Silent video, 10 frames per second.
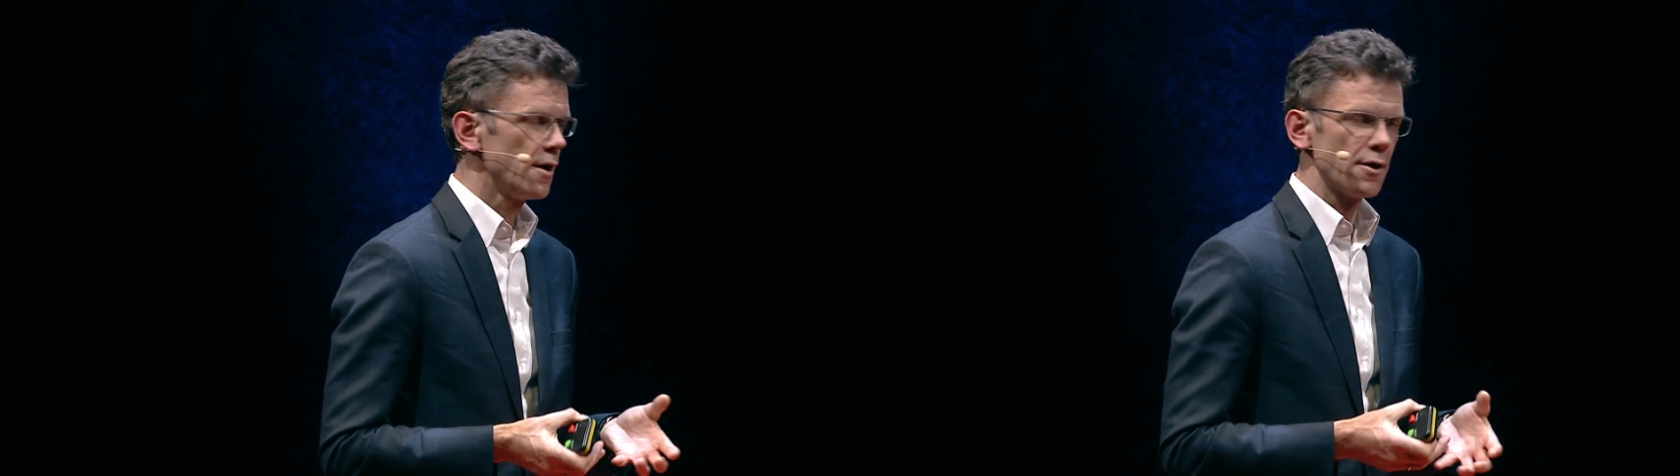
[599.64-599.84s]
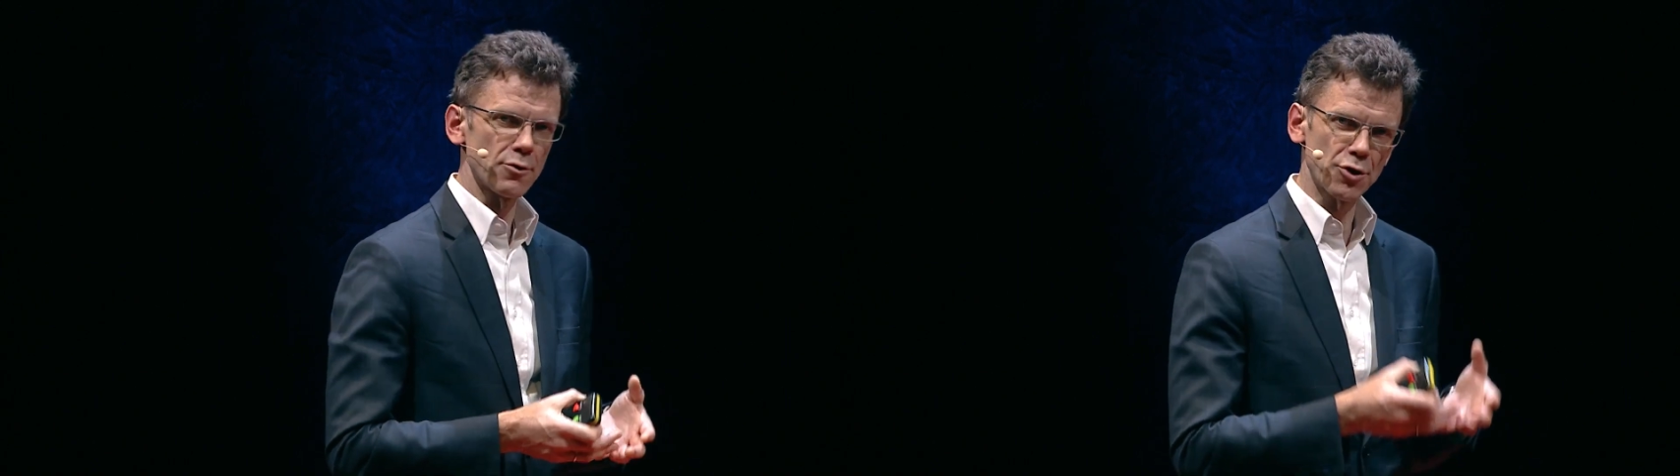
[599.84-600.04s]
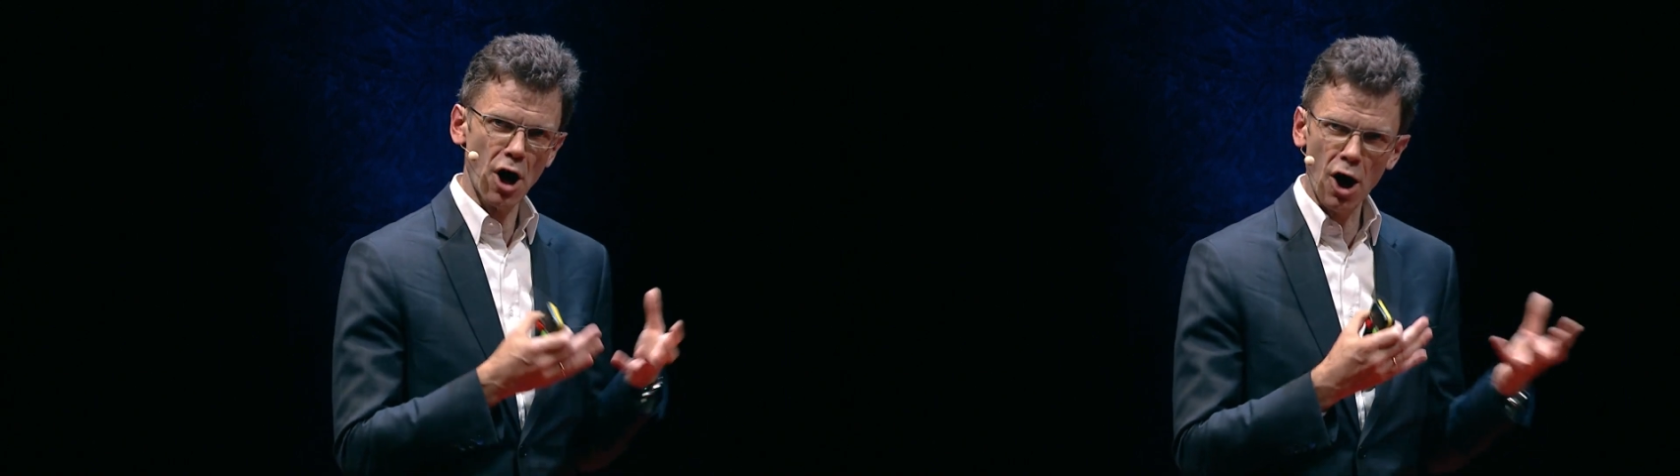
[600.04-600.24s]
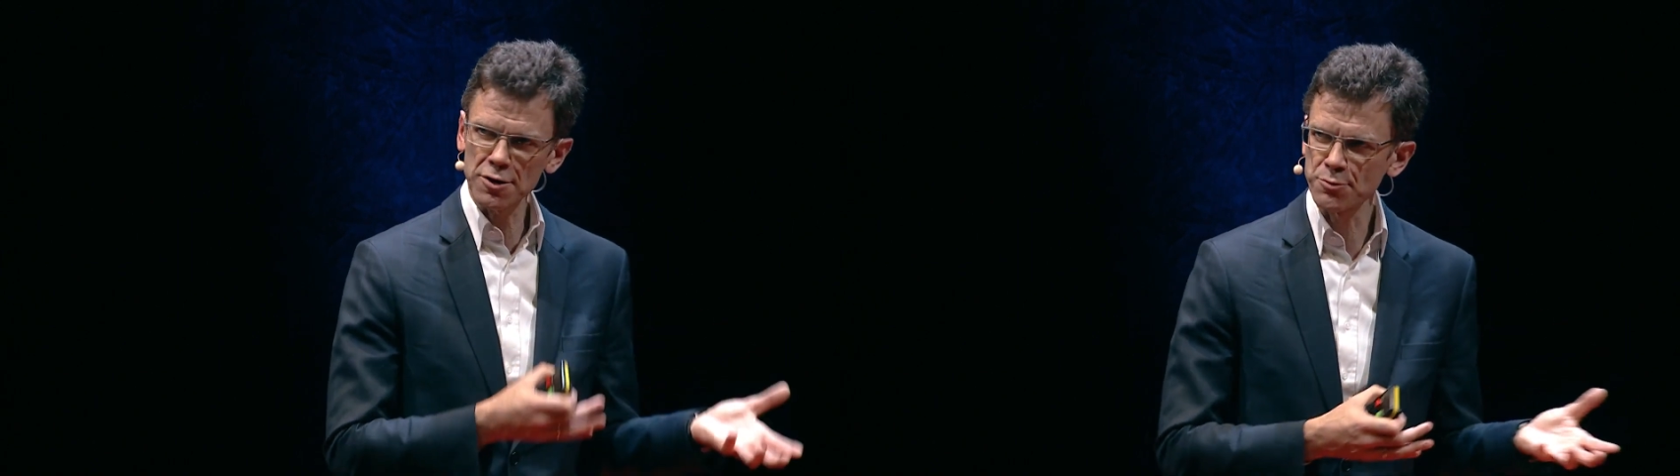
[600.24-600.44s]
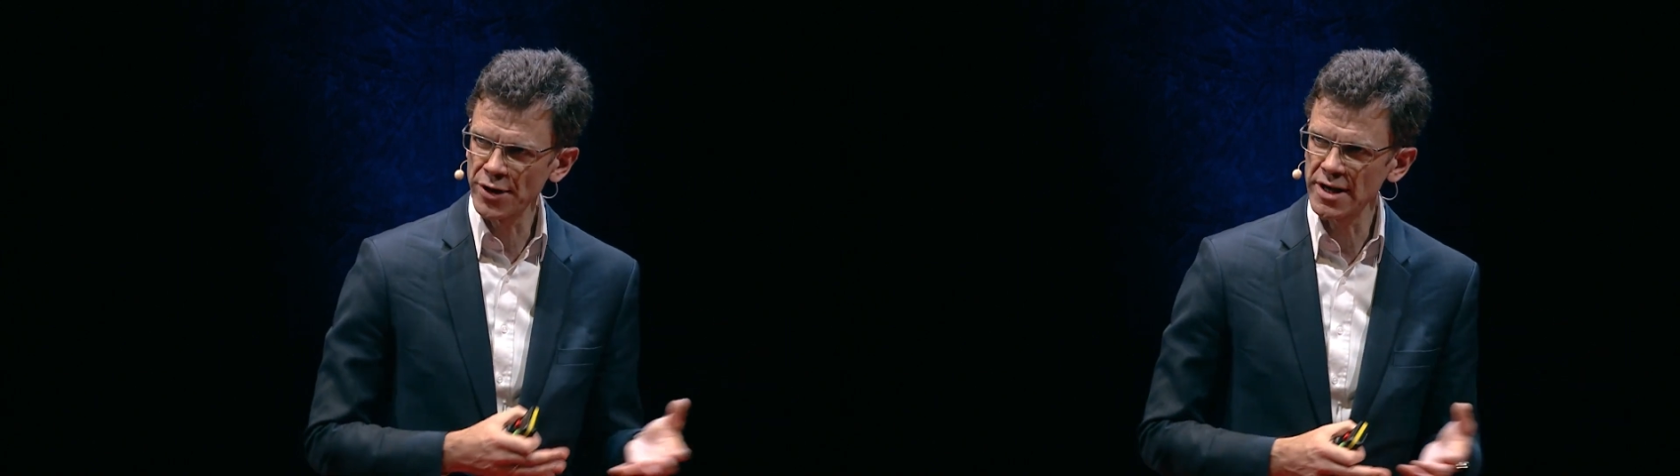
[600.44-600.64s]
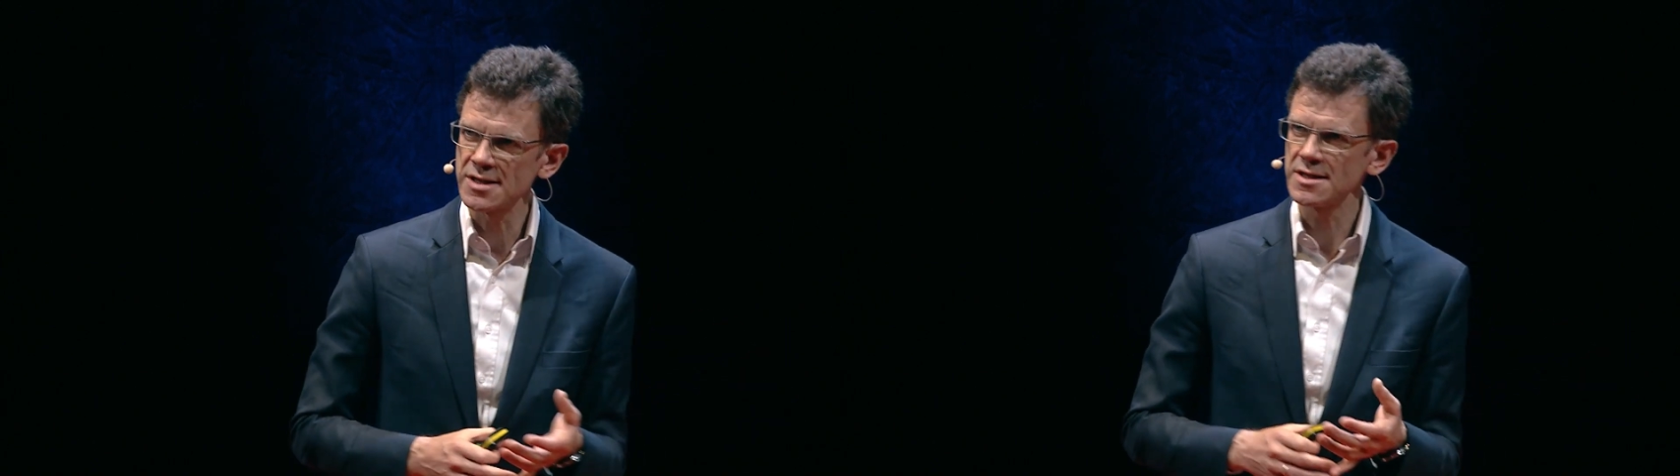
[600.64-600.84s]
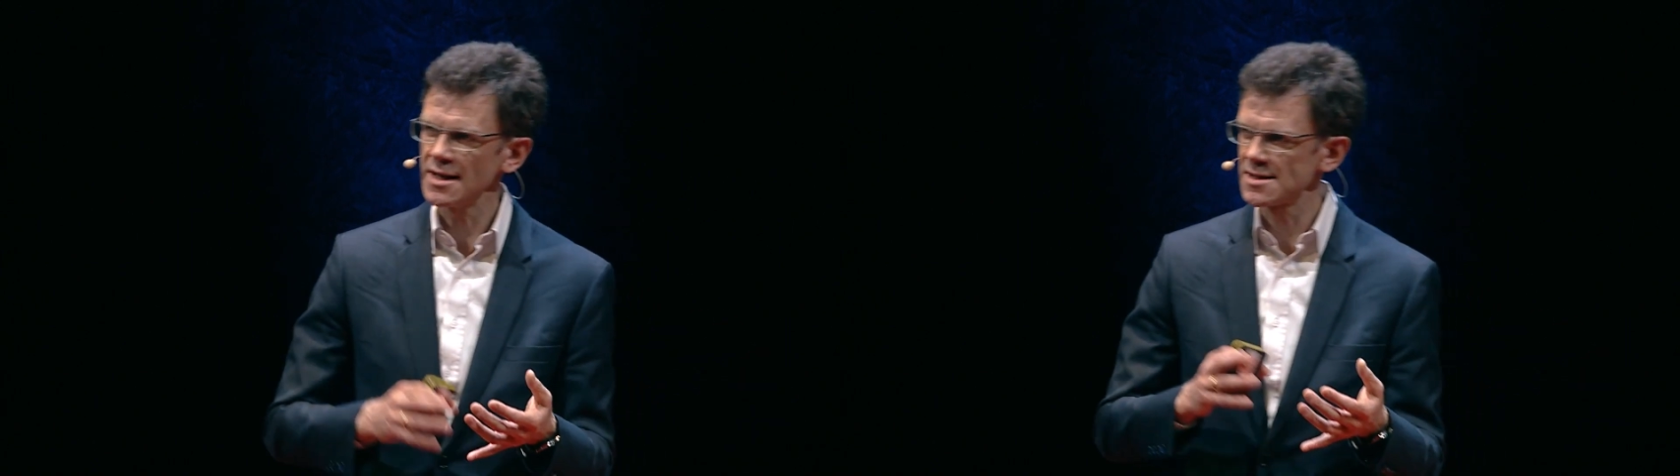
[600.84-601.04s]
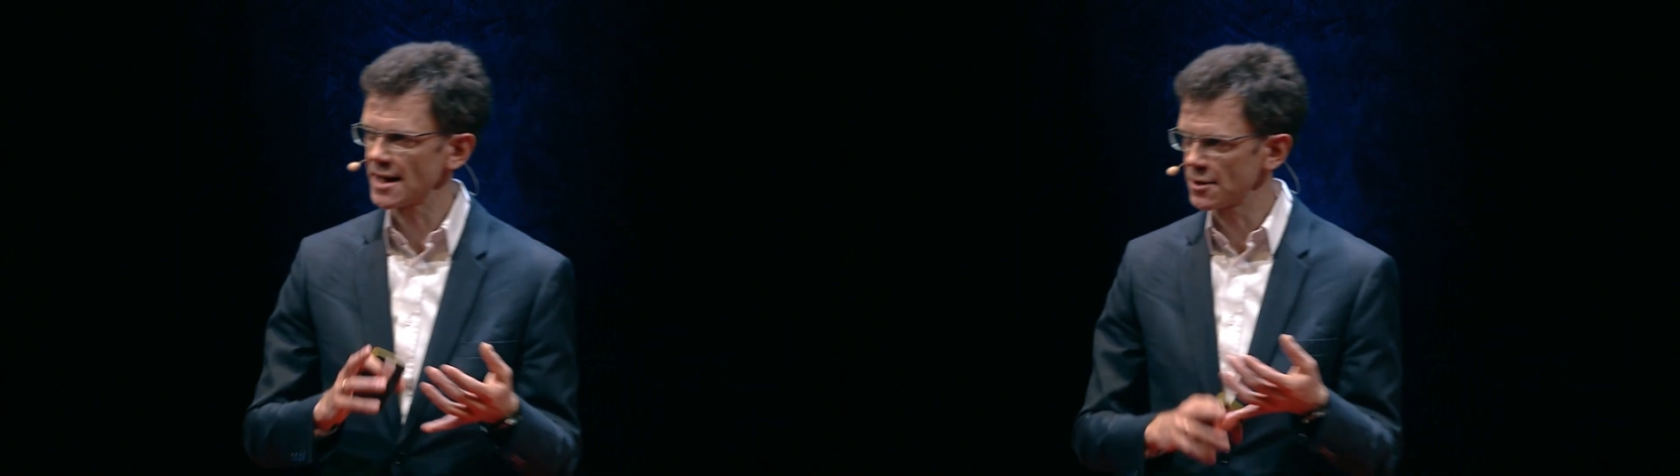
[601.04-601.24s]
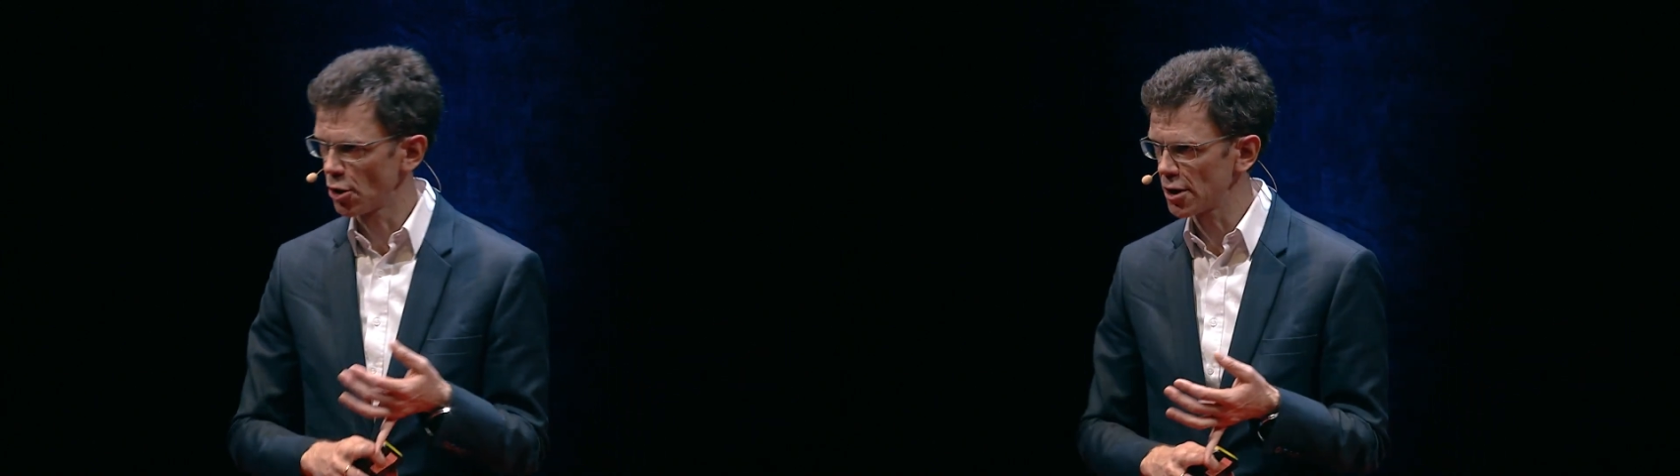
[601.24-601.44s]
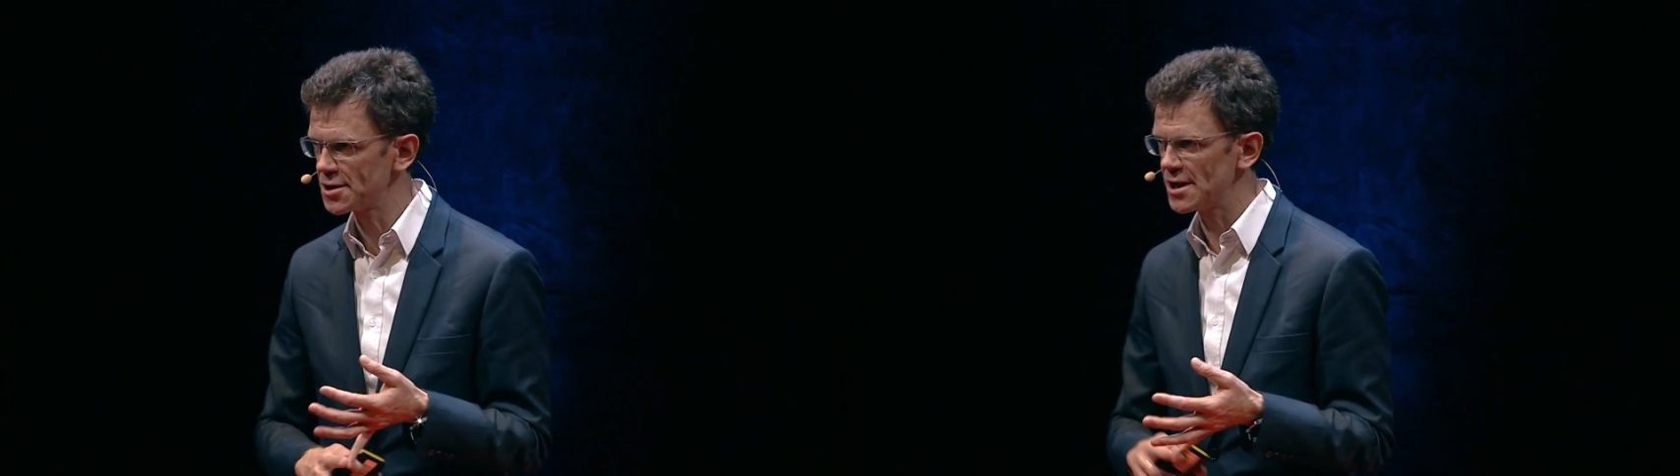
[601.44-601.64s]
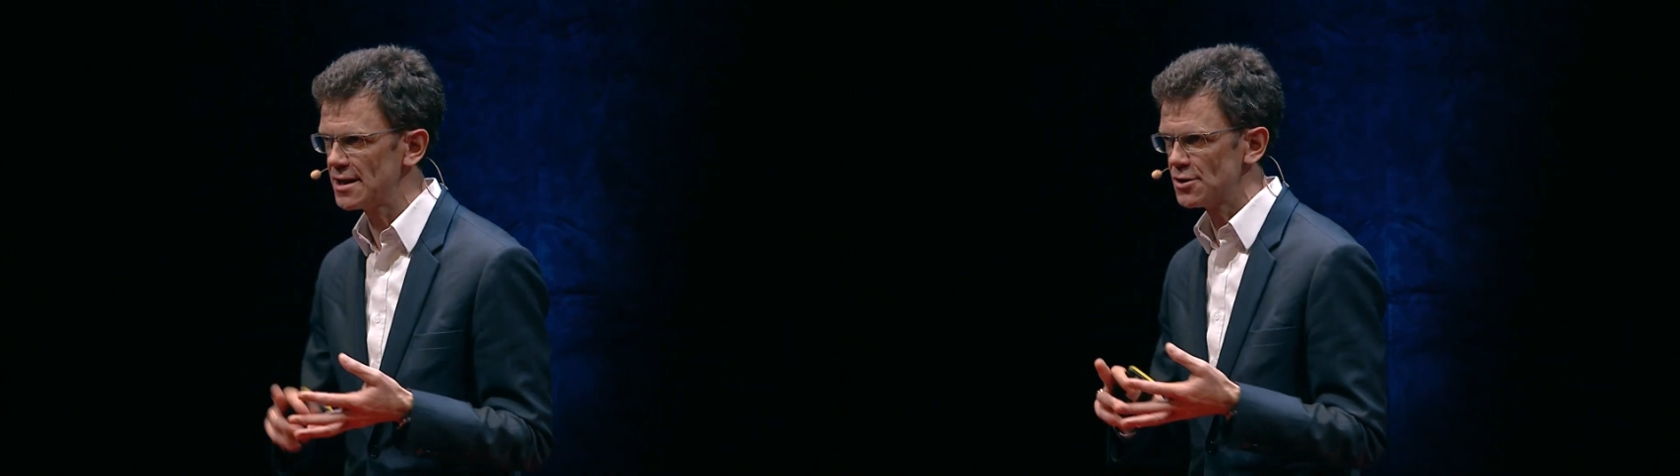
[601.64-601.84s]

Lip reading: So what Ant brings is technology,